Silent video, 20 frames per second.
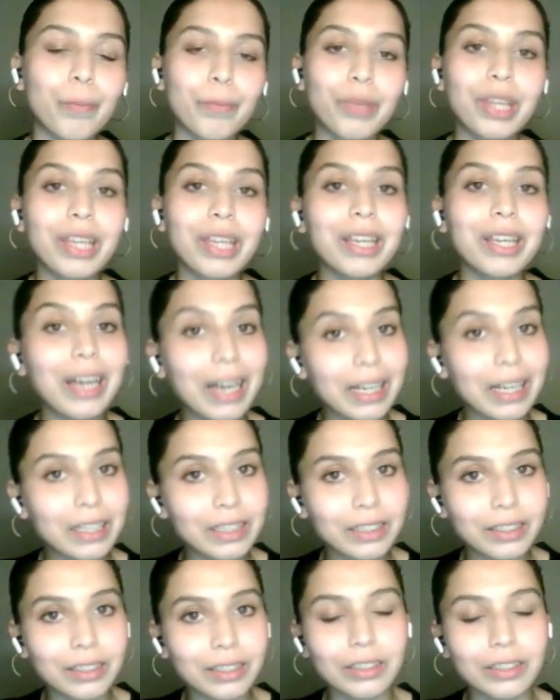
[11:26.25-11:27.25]
being
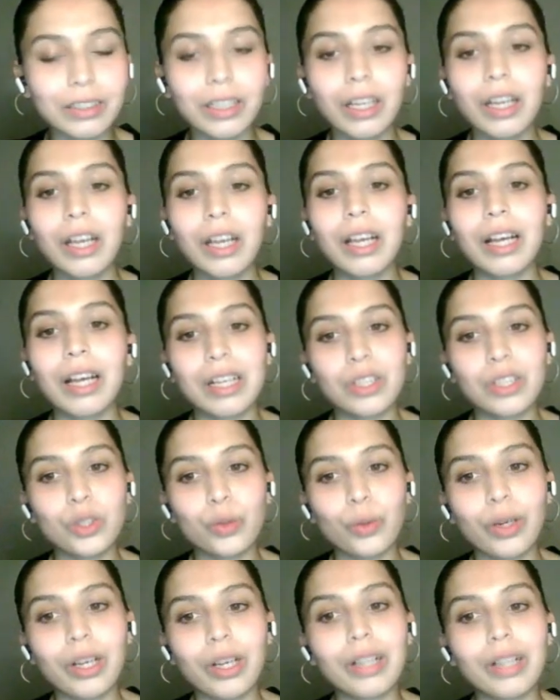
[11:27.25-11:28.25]
handled as
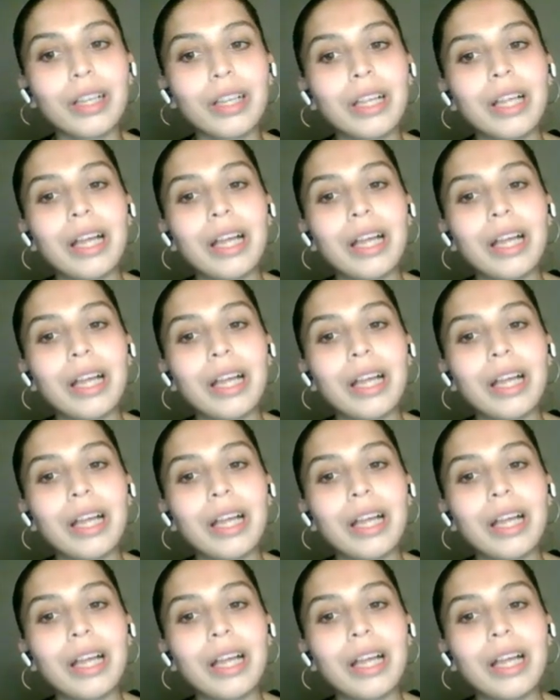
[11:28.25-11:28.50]
well.